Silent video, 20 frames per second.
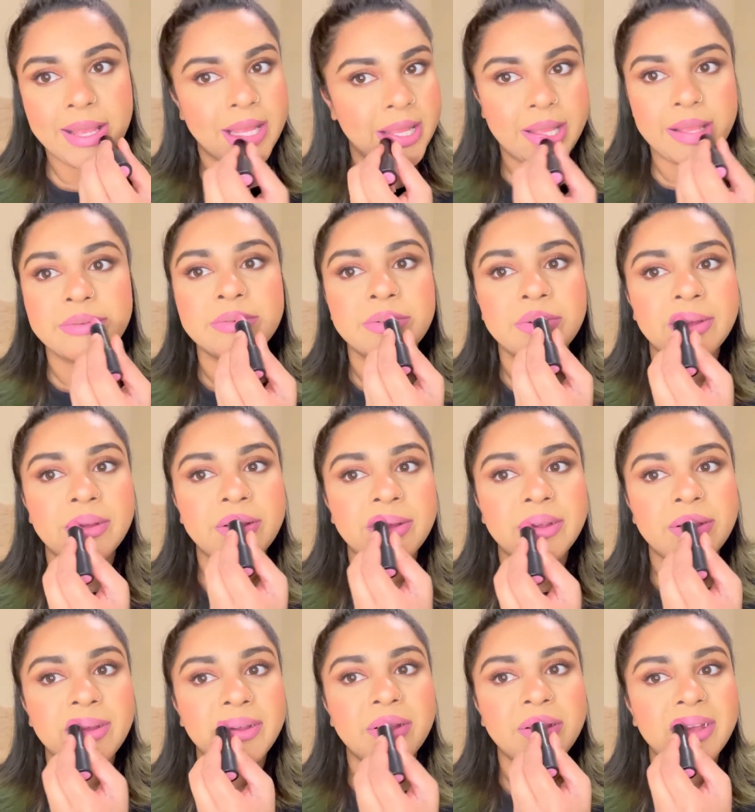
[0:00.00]
Um, the
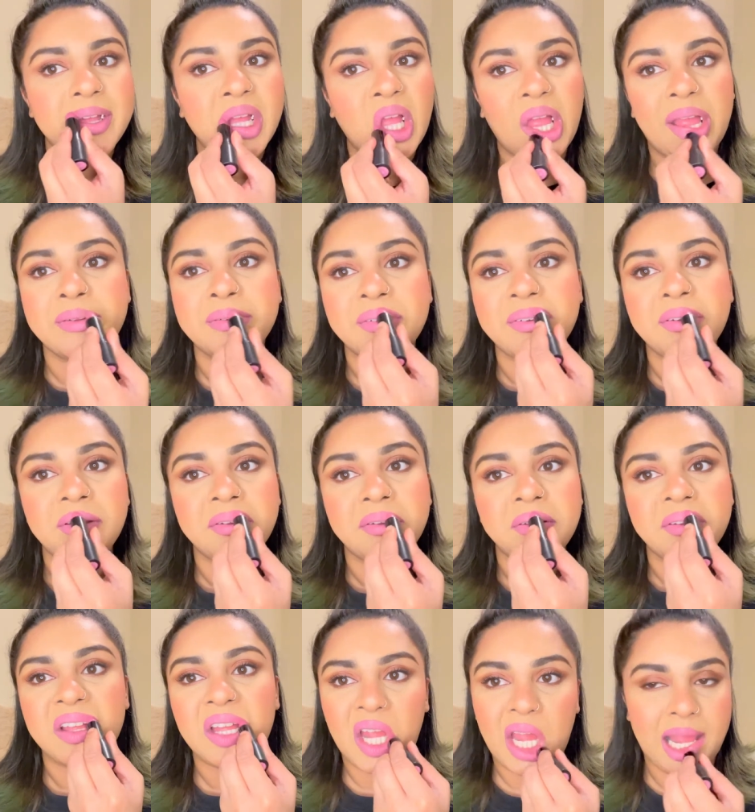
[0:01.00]
lipstick's actually quite
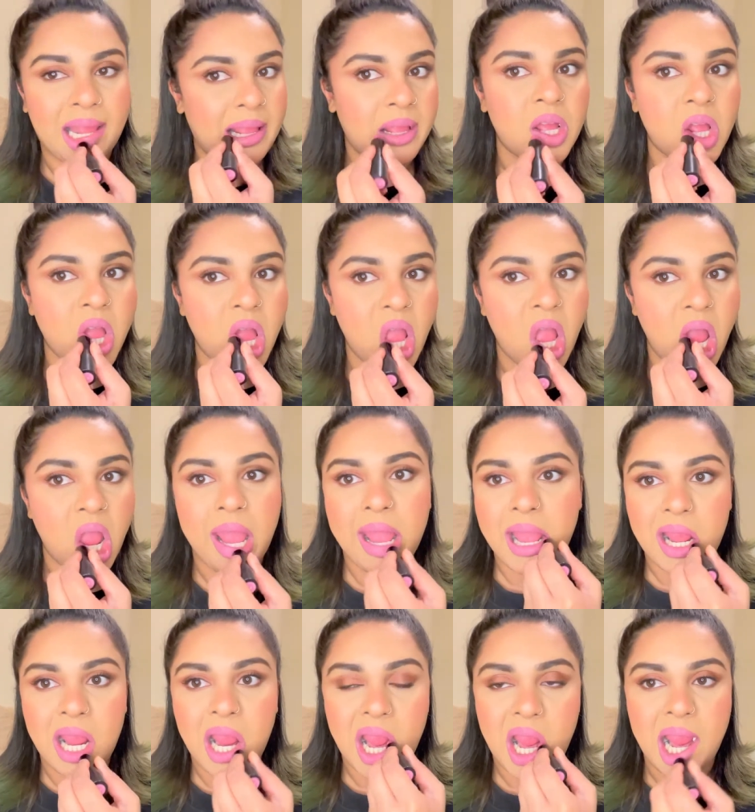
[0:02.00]
moist,
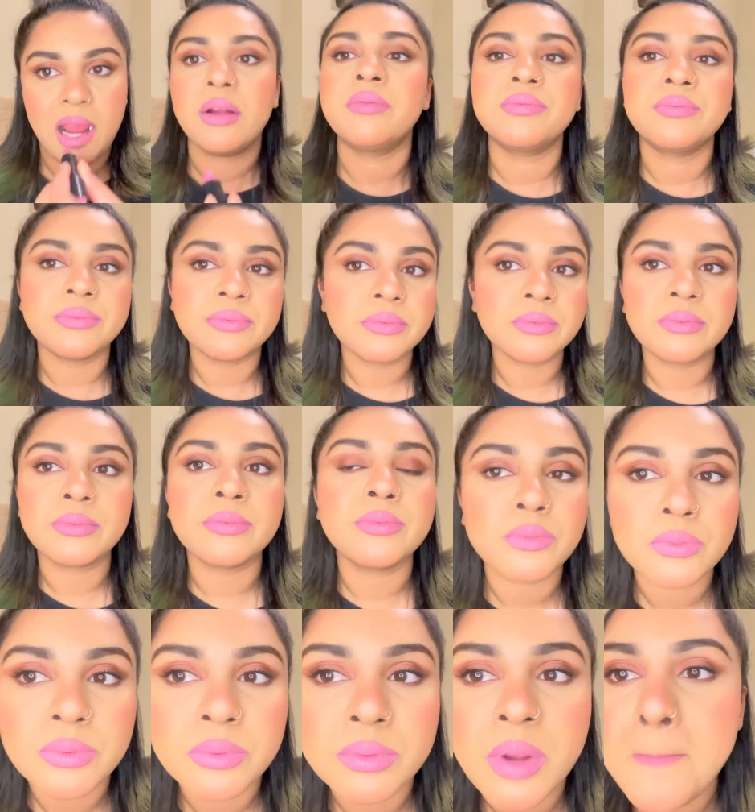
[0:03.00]
so it does
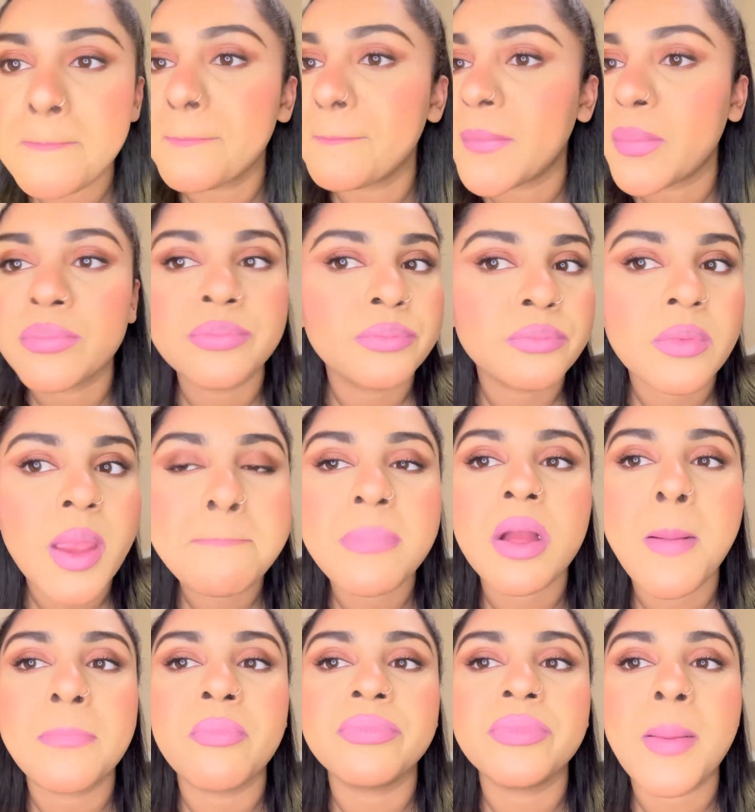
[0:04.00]
transfer quite easily,
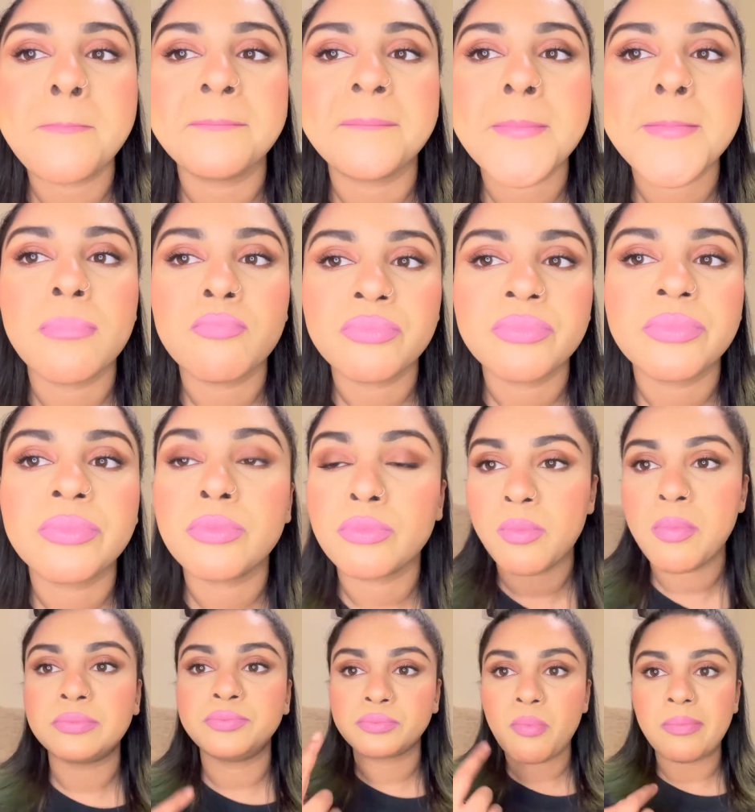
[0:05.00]
as you can see.
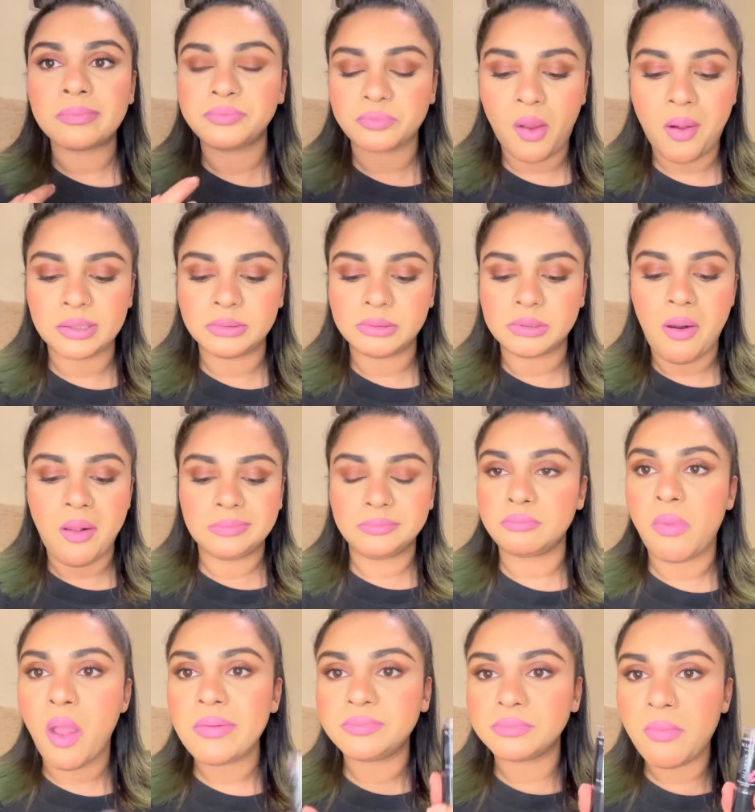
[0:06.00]
Um, so I'm
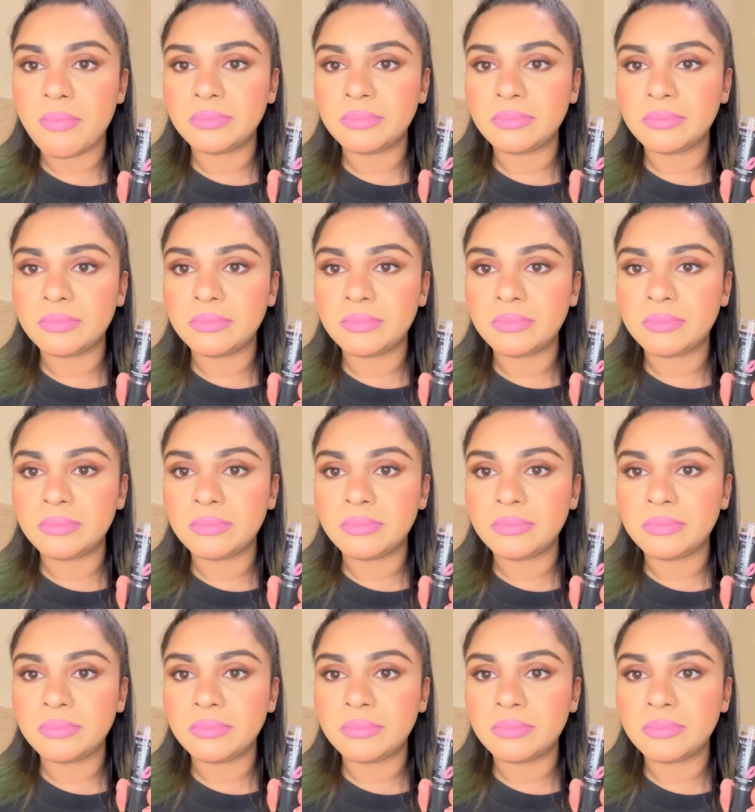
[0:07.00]
just going to